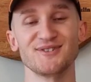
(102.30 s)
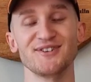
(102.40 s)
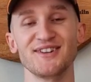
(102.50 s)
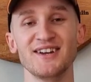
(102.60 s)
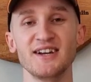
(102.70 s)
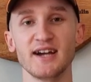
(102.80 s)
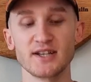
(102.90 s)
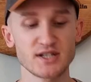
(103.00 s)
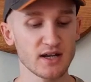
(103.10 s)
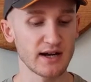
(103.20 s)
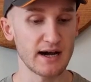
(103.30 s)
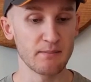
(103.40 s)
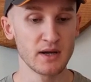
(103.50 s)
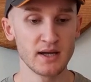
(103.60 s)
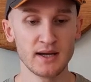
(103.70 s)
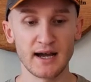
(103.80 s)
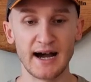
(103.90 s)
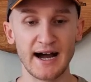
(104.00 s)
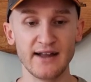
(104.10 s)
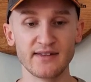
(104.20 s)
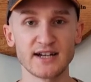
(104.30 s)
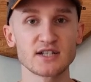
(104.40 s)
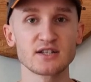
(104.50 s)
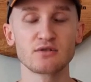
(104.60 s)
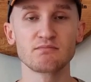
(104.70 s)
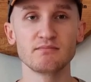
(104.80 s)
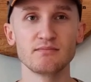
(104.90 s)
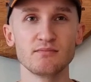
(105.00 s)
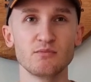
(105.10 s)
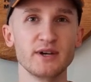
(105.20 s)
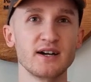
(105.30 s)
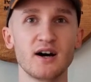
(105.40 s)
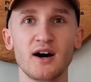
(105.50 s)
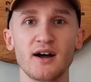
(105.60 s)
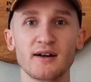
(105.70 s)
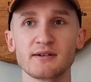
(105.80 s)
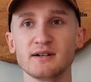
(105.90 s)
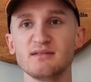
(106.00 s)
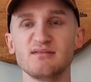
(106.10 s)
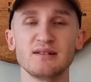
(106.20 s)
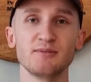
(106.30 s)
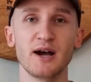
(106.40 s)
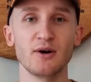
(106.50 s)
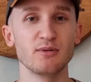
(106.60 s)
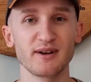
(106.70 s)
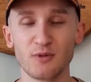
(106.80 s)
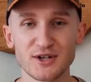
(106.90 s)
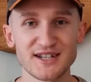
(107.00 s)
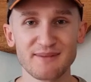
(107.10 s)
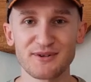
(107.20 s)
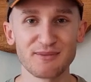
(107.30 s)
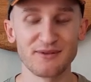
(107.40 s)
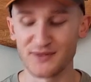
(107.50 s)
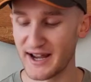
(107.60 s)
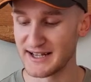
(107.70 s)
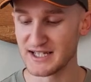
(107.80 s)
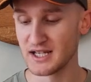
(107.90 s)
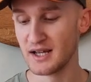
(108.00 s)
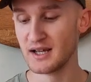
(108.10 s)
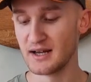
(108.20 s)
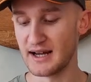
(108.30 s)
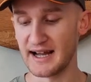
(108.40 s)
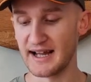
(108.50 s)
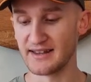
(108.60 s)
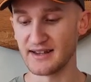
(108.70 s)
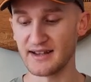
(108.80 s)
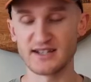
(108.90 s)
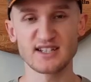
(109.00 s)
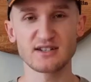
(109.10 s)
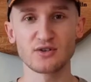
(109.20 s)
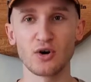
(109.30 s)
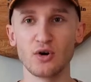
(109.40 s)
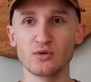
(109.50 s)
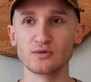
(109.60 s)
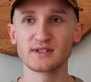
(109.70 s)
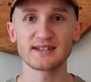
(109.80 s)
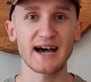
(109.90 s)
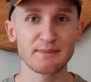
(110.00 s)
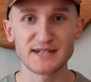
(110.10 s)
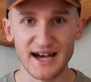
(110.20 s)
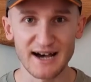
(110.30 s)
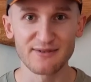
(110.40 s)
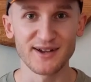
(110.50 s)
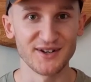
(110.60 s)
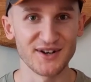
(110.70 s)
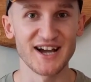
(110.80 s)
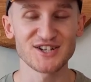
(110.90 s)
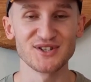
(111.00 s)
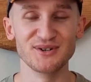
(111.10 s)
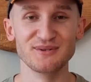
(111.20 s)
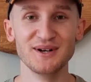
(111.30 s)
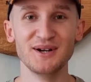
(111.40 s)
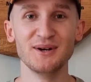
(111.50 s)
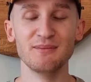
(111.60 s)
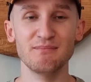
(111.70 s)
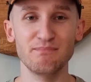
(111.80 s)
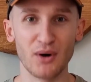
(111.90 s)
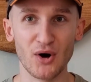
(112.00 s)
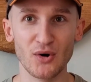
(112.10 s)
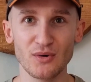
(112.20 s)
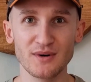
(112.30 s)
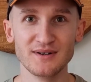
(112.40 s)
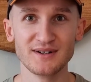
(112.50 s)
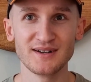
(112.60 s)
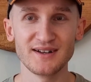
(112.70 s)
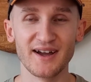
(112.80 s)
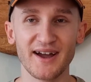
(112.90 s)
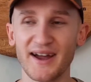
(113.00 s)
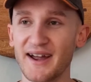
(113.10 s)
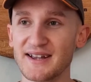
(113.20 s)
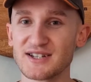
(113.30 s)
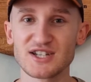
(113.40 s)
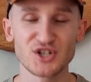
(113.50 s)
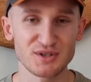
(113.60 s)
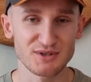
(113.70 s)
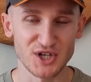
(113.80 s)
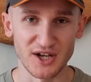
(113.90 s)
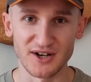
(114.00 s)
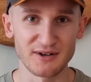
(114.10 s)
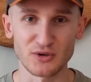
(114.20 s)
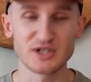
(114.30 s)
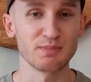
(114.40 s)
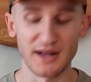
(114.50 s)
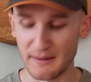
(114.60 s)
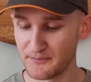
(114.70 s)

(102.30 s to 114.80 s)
on Instagram, and that's, we are, well, we're a WhatsApp group of friends, and it's called TapSaf International Bottle uh, Share or Split,